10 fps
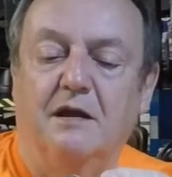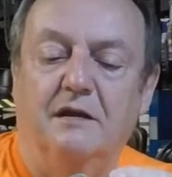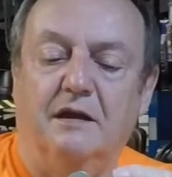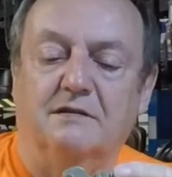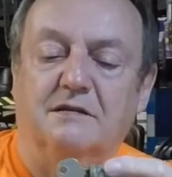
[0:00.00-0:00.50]

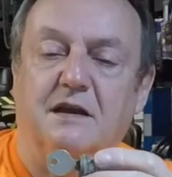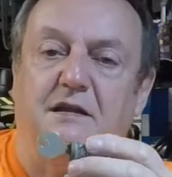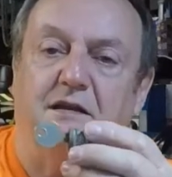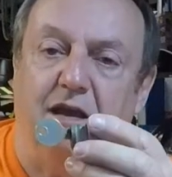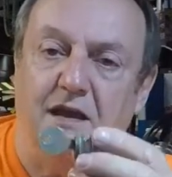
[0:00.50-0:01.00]
You can see
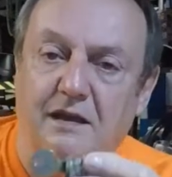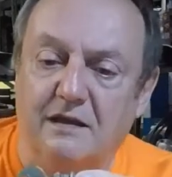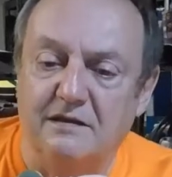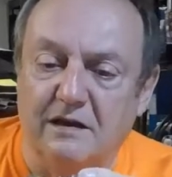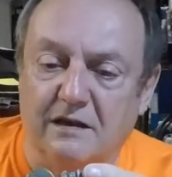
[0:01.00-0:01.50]
the
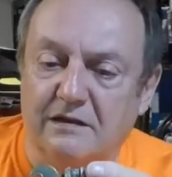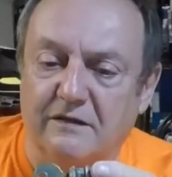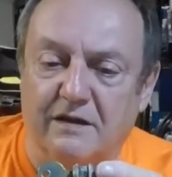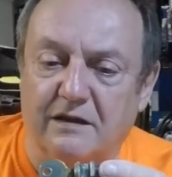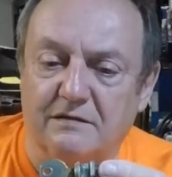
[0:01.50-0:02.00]
key
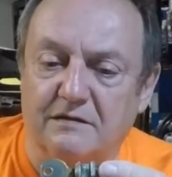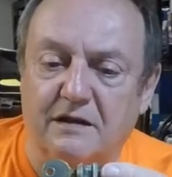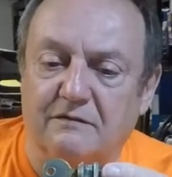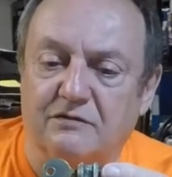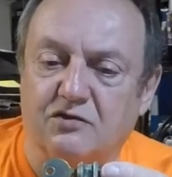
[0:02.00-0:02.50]
isn't even